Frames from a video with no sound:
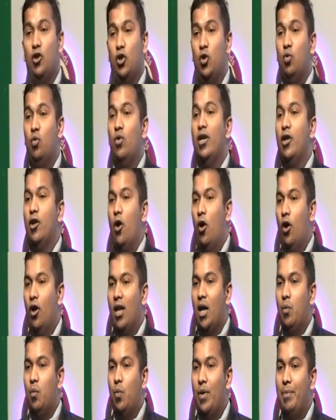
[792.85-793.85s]
do in
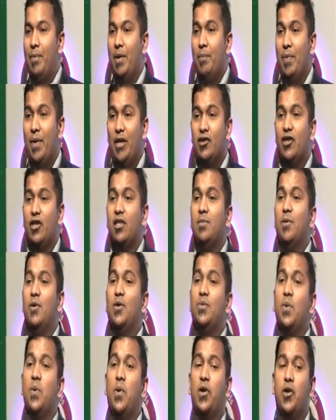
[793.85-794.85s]
all our women patients
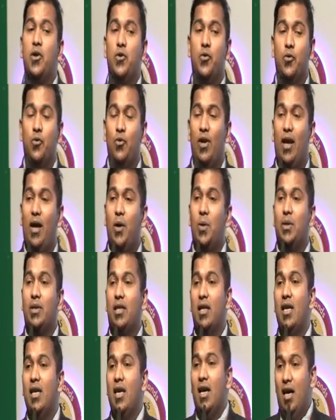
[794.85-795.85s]
because we want to rule out